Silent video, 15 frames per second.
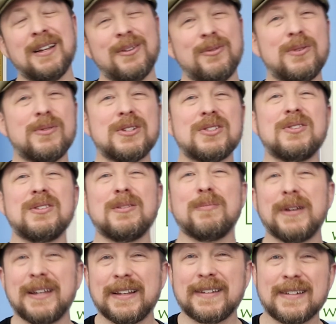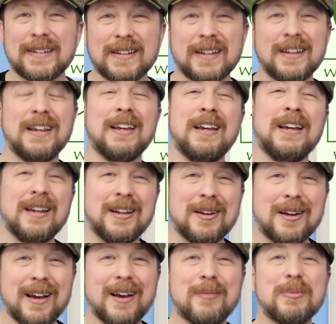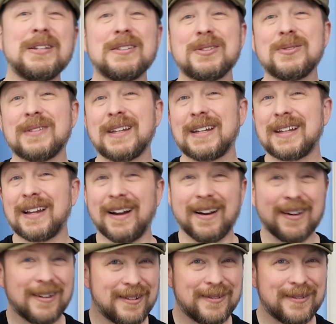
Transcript: We wish you the best. Please do take care.